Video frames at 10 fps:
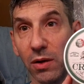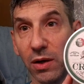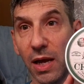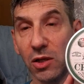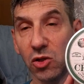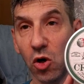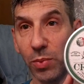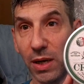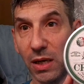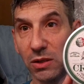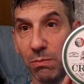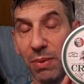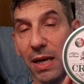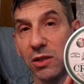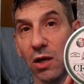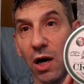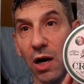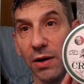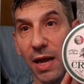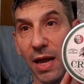Today's soap is based
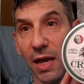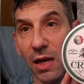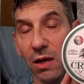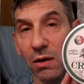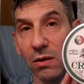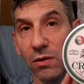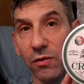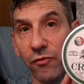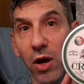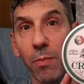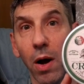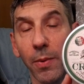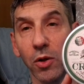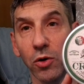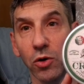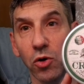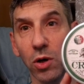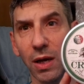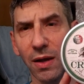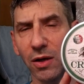on a very popular
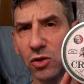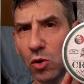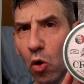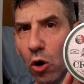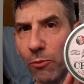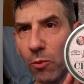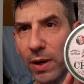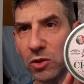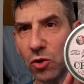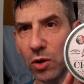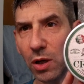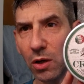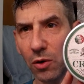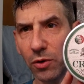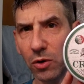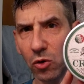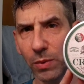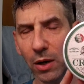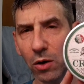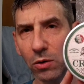cookie. I think it's a cornmeal based cookie called the
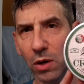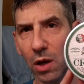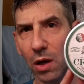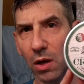crumiro.